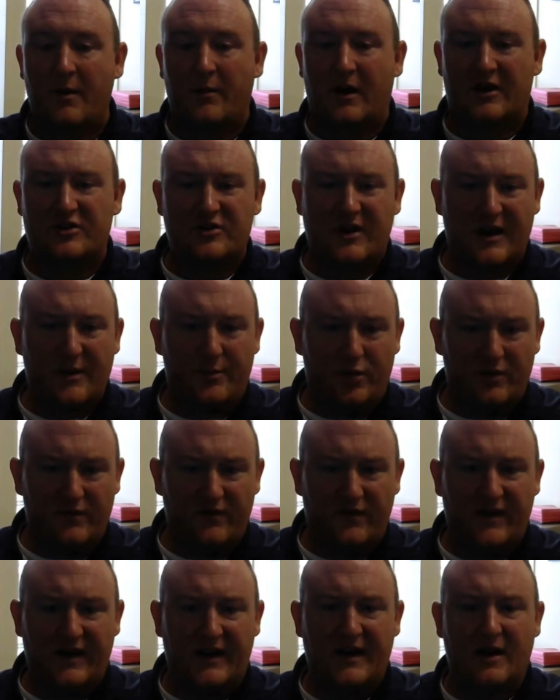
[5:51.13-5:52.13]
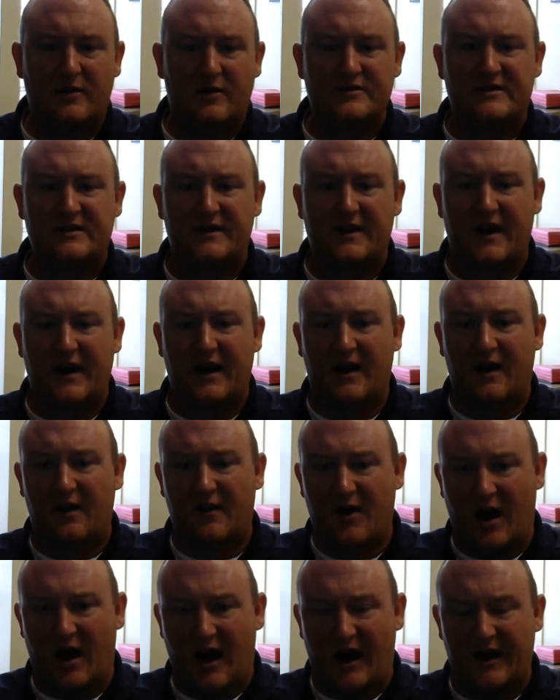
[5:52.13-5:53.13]
But I try to put videos in
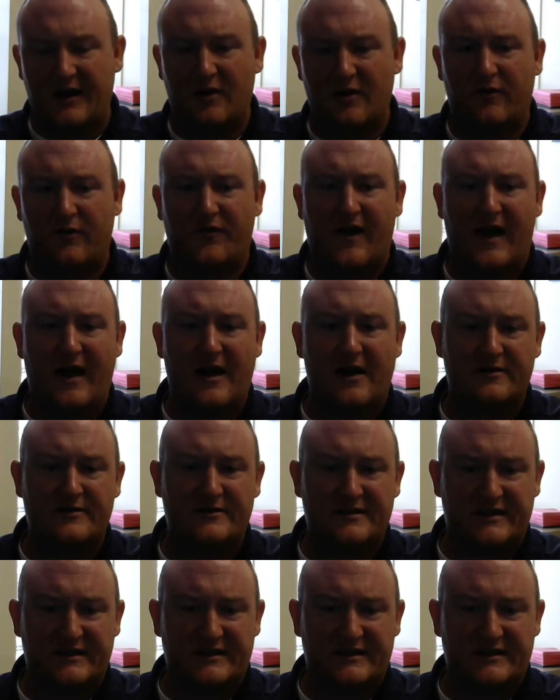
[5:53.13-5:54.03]
there, the audio files,